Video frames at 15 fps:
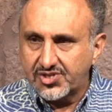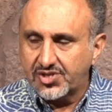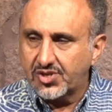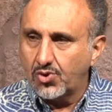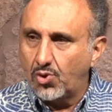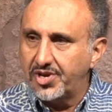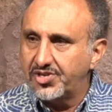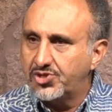
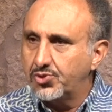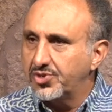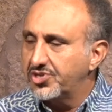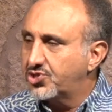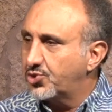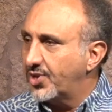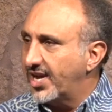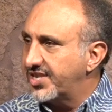going to
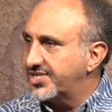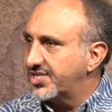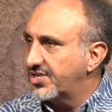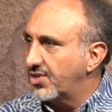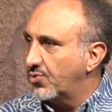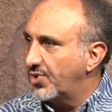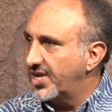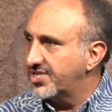address in
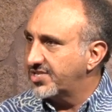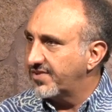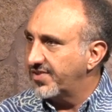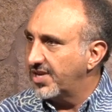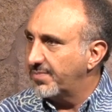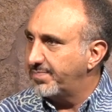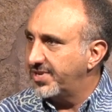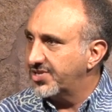the rest of
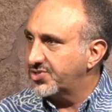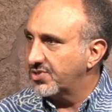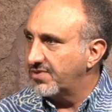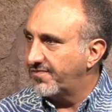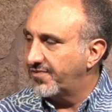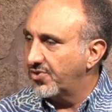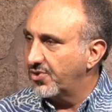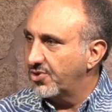the epistle.
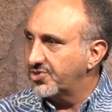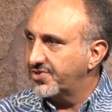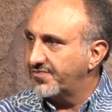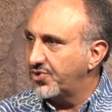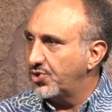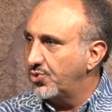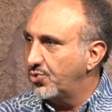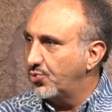And for those of
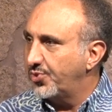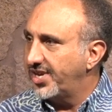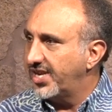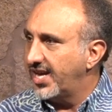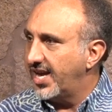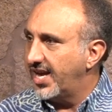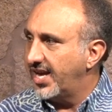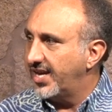you who read
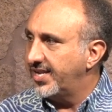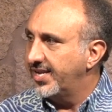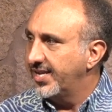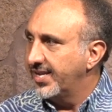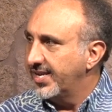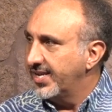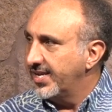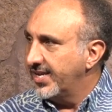ahead
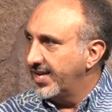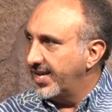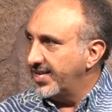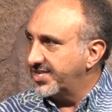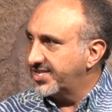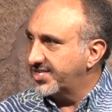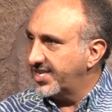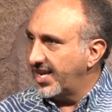
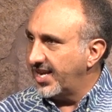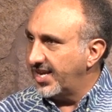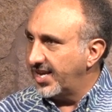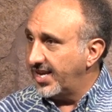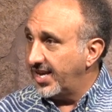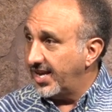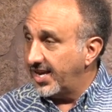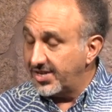and stay
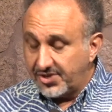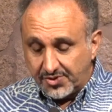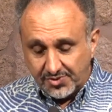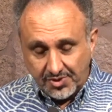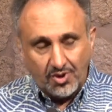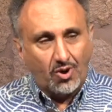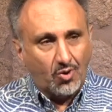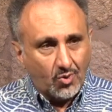ahead, you
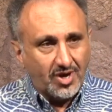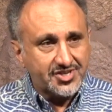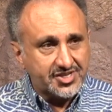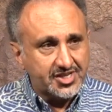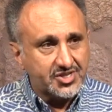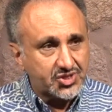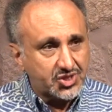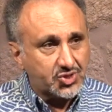know what's
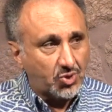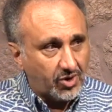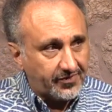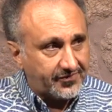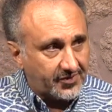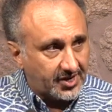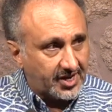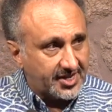in store
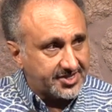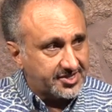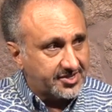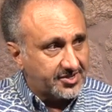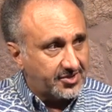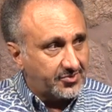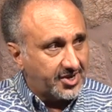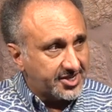for us
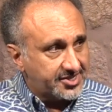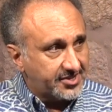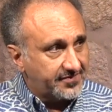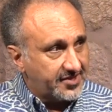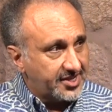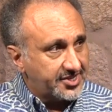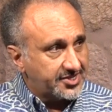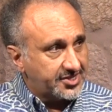in the rest of
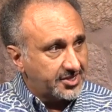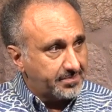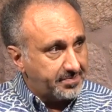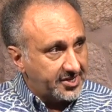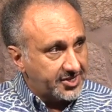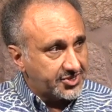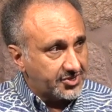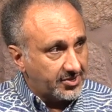this
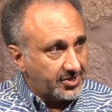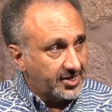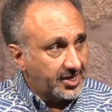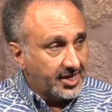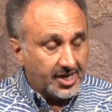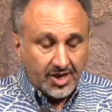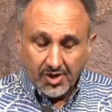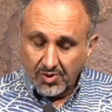epistle.
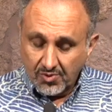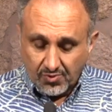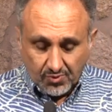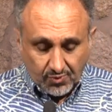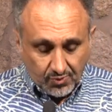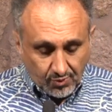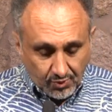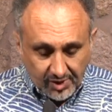
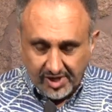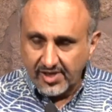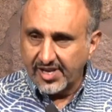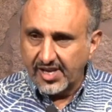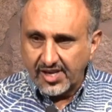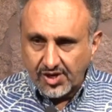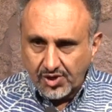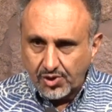
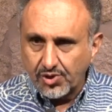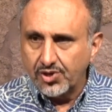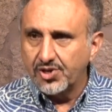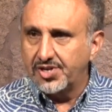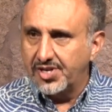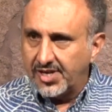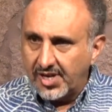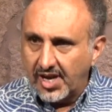Really
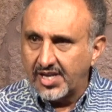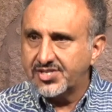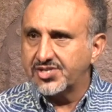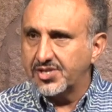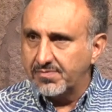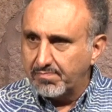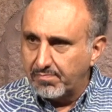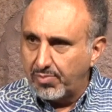good nuts
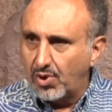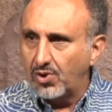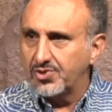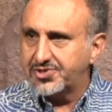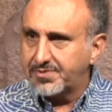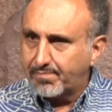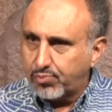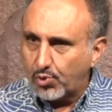and
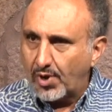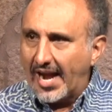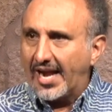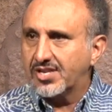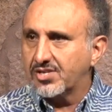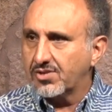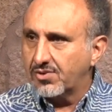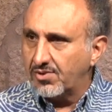bolts,
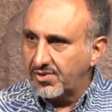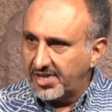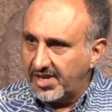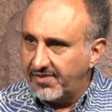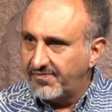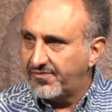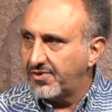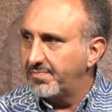practical
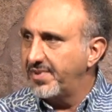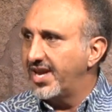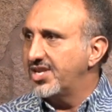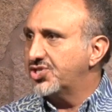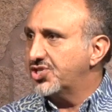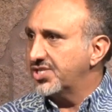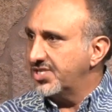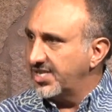
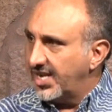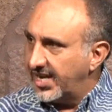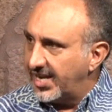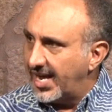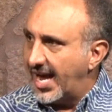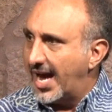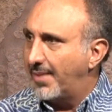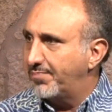information
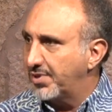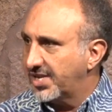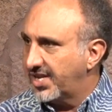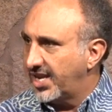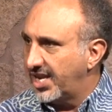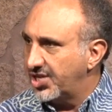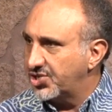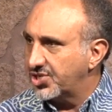and
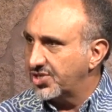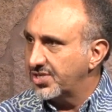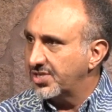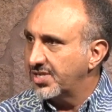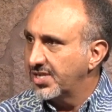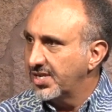application